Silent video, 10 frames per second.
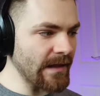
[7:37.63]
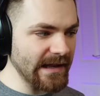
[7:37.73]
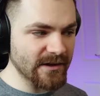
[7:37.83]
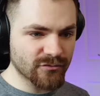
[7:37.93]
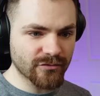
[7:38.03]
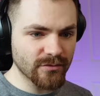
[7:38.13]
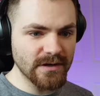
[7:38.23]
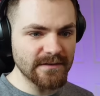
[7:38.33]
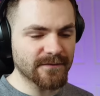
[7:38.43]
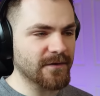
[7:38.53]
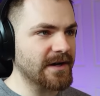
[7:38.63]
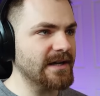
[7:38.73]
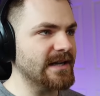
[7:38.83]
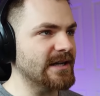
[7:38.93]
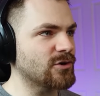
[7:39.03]
Like, truly
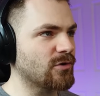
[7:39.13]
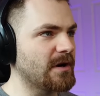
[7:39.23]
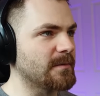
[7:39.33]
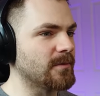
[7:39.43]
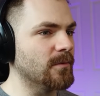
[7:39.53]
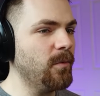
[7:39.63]
freaking incredible.